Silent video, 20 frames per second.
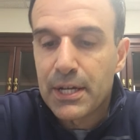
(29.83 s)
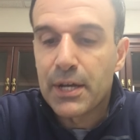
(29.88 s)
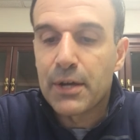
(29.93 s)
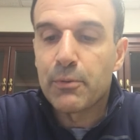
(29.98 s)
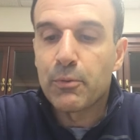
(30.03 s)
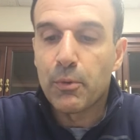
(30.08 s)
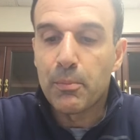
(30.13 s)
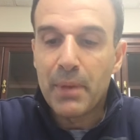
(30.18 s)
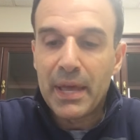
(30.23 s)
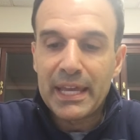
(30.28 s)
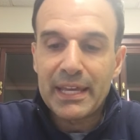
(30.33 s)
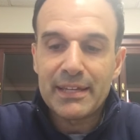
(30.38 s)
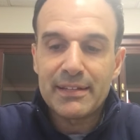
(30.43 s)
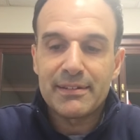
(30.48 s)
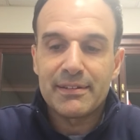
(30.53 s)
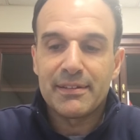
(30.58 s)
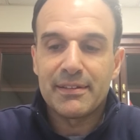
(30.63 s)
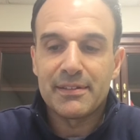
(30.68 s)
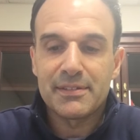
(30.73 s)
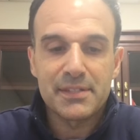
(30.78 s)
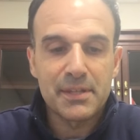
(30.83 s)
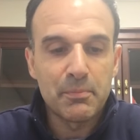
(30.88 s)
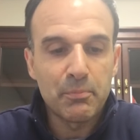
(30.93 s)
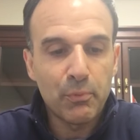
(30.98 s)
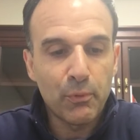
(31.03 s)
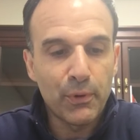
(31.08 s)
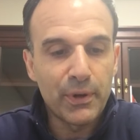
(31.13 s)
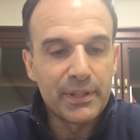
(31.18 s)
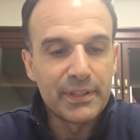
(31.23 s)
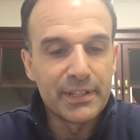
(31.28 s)
uh, will make it. And at some
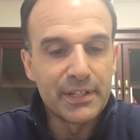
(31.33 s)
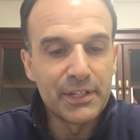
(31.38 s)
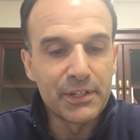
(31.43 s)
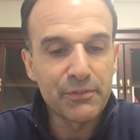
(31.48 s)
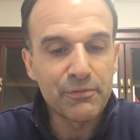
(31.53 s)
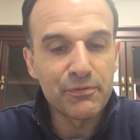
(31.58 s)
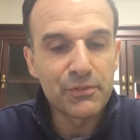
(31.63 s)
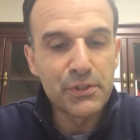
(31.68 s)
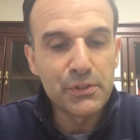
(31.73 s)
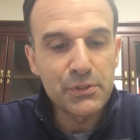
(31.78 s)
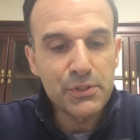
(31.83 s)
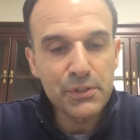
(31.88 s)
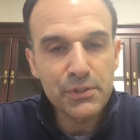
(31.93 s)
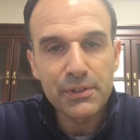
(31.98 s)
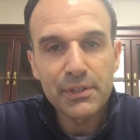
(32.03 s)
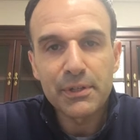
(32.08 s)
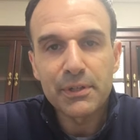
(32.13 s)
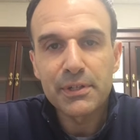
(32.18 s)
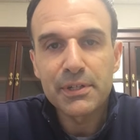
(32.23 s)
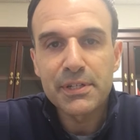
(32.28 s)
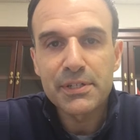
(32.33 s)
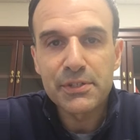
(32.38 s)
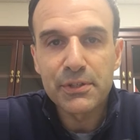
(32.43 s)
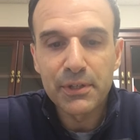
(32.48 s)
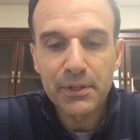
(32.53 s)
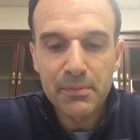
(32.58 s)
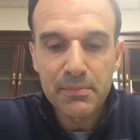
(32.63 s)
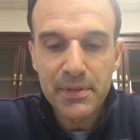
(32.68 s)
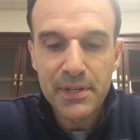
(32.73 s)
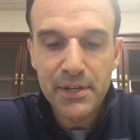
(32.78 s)
point in the near future, there is
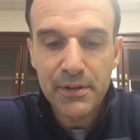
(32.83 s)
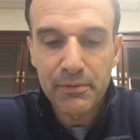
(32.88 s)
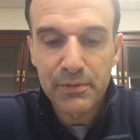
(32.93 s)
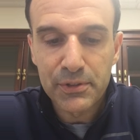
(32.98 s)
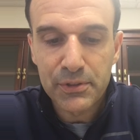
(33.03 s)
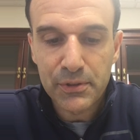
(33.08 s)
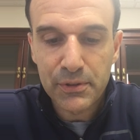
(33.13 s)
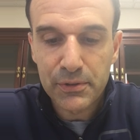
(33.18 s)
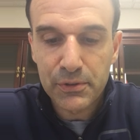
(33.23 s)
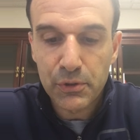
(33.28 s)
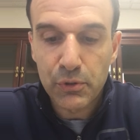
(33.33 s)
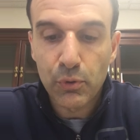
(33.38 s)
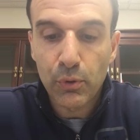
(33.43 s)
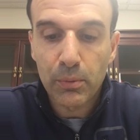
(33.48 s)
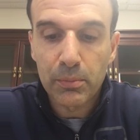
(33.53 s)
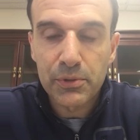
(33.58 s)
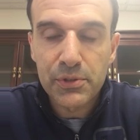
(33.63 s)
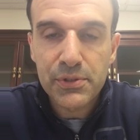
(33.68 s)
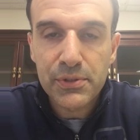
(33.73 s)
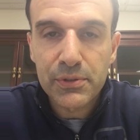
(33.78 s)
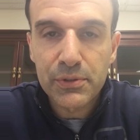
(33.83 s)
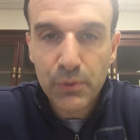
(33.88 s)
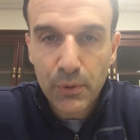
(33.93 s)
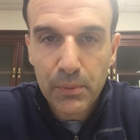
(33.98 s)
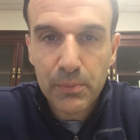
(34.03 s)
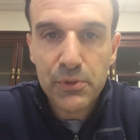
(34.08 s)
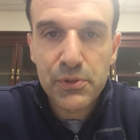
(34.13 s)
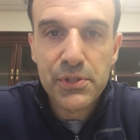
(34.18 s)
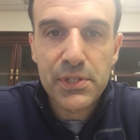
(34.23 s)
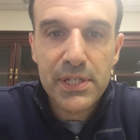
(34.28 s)
going to be a return to normal,
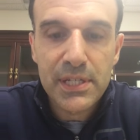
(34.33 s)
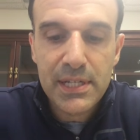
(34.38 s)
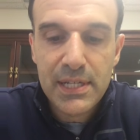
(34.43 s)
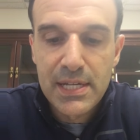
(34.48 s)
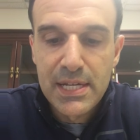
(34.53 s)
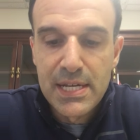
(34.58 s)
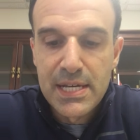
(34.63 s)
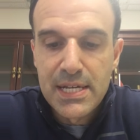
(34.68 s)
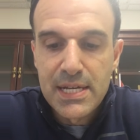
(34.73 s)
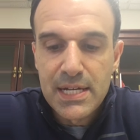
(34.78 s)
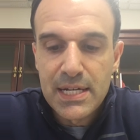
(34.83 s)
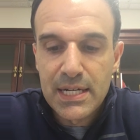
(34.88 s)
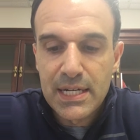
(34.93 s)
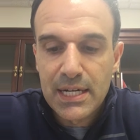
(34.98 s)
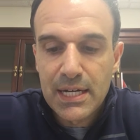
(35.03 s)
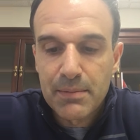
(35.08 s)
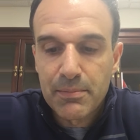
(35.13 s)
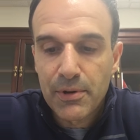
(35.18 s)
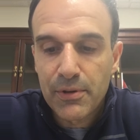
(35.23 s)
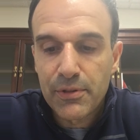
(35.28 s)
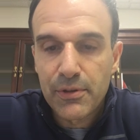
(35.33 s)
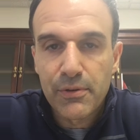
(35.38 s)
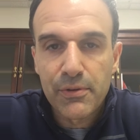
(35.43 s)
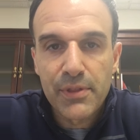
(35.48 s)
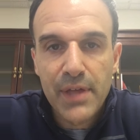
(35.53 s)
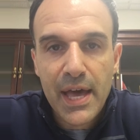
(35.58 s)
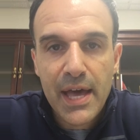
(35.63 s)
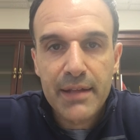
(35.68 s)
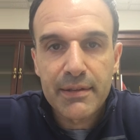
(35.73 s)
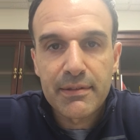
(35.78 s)
normalcy, um, although
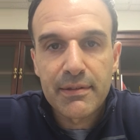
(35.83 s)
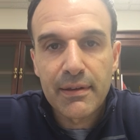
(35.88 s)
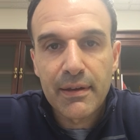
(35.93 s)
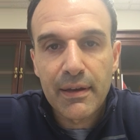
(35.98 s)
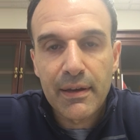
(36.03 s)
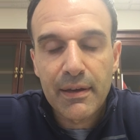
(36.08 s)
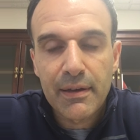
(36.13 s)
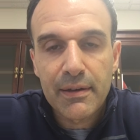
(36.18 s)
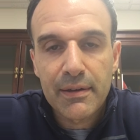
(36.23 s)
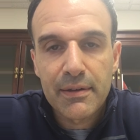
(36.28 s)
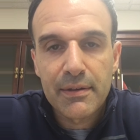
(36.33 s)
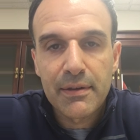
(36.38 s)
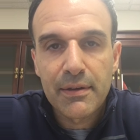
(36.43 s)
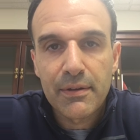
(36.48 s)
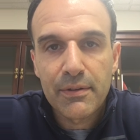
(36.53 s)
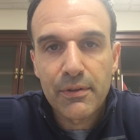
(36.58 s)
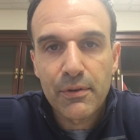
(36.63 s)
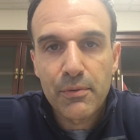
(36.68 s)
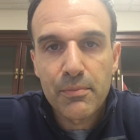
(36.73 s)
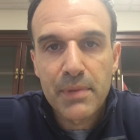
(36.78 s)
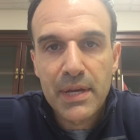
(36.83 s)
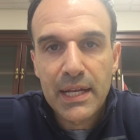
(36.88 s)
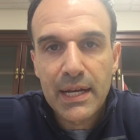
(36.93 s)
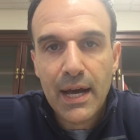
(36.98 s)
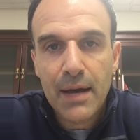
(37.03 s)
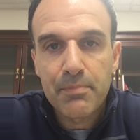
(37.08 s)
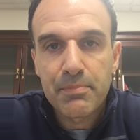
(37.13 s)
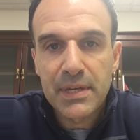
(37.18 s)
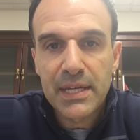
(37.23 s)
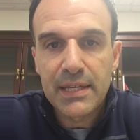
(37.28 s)
that uh, although it may
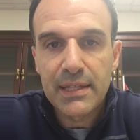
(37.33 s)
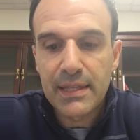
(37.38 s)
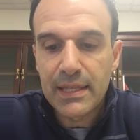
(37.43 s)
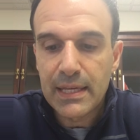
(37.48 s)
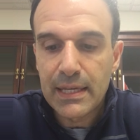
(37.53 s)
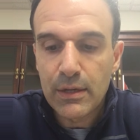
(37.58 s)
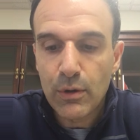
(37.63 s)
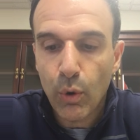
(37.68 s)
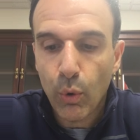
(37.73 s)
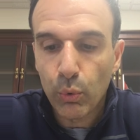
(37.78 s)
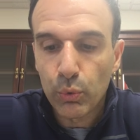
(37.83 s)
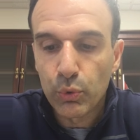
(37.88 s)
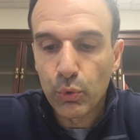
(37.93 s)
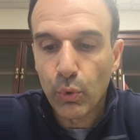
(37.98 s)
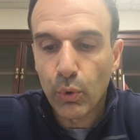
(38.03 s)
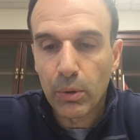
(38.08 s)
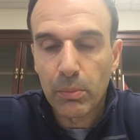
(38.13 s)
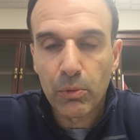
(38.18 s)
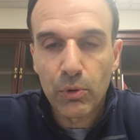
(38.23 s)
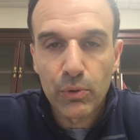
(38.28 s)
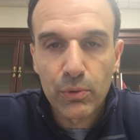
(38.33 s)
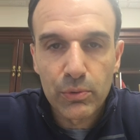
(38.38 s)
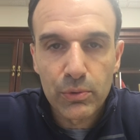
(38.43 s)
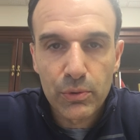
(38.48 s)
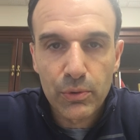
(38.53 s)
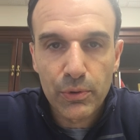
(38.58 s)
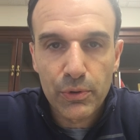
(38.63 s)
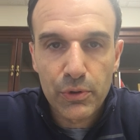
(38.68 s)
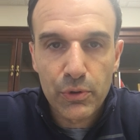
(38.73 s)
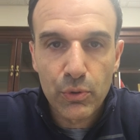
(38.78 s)
not be the old normal
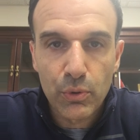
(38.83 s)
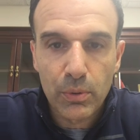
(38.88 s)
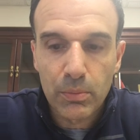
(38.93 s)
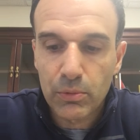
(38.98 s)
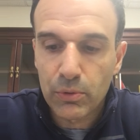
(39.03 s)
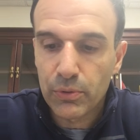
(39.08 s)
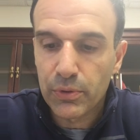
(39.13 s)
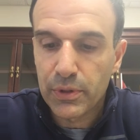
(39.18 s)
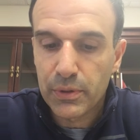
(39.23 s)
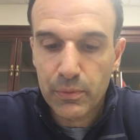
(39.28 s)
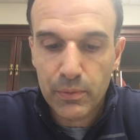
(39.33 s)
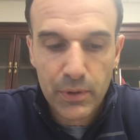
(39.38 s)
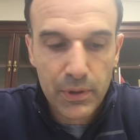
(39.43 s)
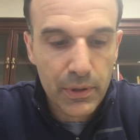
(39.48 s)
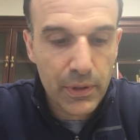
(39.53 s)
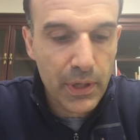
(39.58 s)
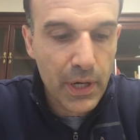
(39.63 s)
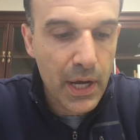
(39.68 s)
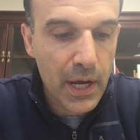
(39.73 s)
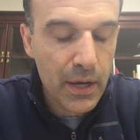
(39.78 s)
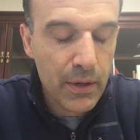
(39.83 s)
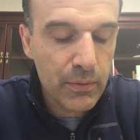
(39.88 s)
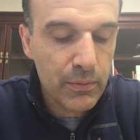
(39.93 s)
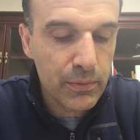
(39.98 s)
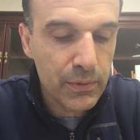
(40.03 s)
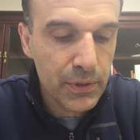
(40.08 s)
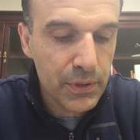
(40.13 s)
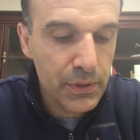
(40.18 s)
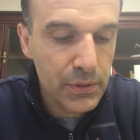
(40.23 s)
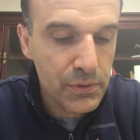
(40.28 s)
or the normal that we're uh,
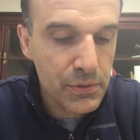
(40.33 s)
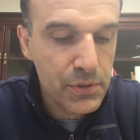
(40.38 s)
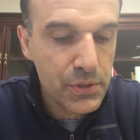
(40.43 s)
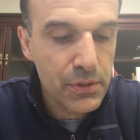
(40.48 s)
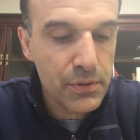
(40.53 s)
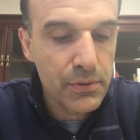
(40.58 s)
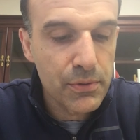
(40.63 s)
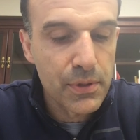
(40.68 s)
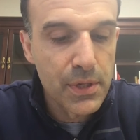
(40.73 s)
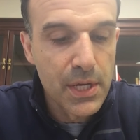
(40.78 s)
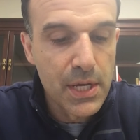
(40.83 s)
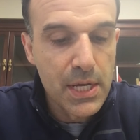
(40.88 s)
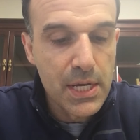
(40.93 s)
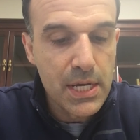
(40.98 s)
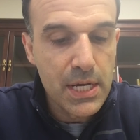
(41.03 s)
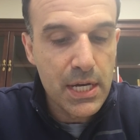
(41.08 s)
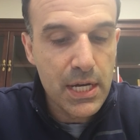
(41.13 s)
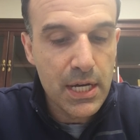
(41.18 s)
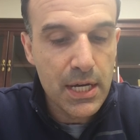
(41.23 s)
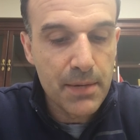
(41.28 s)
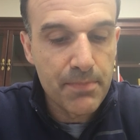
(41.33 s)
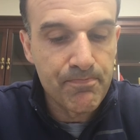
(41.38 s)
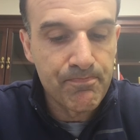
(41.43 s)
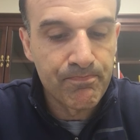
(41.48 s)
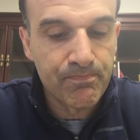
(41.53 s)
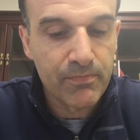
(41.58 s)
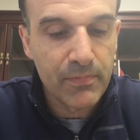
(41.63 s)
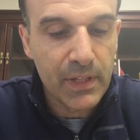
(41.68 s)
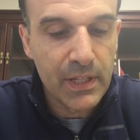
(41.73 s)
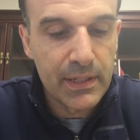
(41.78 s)
we're used to. Um,
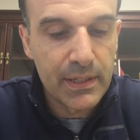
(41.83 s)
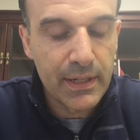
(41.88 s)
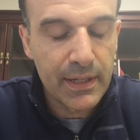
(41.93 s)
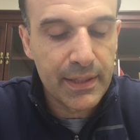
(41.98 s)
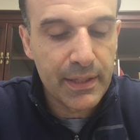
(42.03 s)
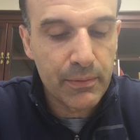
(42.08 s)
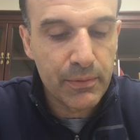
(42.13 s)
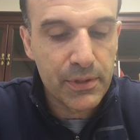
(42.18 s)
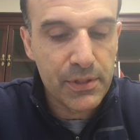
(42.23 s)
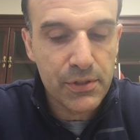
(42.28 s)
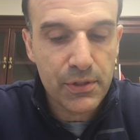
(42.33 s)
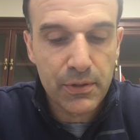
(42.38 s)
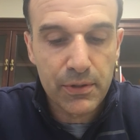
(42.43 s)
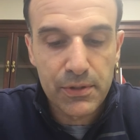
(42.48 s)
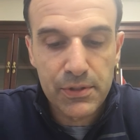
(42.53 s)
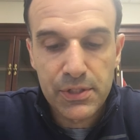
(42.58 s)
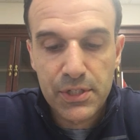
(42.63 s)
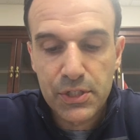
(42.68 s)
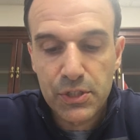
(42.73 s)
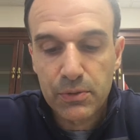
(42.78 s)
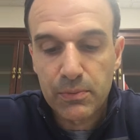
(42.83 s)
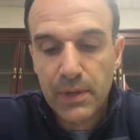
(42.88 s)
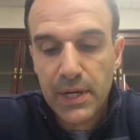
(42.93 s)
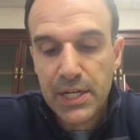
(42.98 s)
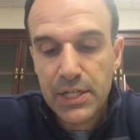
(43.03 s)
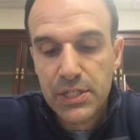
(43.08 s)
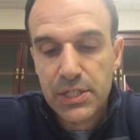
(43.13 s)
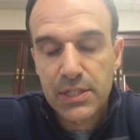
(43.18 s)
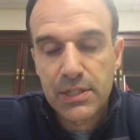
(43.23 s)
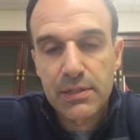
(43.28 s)
I think with this current
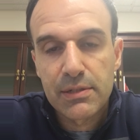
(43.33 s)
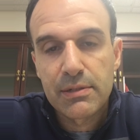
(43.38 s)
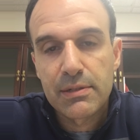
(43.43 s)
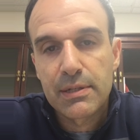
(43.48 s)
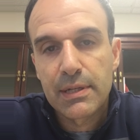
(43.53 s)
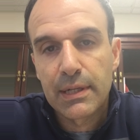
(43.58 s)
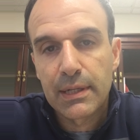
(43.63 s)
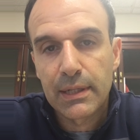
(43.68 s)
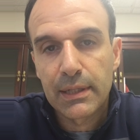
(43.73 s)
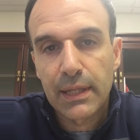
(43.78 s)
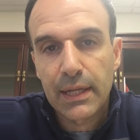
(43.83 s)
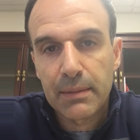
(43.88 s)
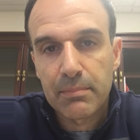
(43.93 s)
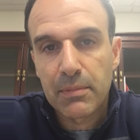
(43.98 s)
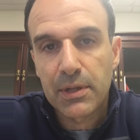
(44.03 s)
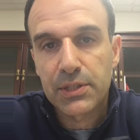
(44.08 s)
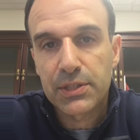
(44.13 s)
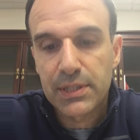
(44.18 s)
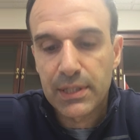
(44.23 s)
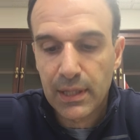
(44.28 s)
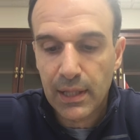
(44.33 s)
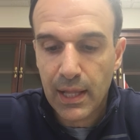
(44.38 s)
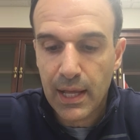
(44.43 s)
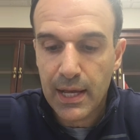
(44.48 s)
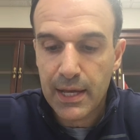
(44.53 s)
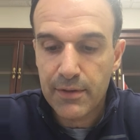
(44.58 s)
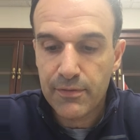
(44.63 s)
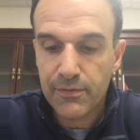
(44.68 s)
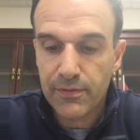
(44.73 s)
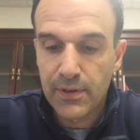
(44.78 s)
situation, uh, like much in
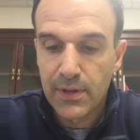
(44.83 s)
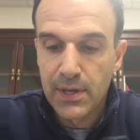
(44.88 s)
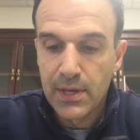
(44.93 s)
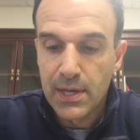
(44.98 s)
life,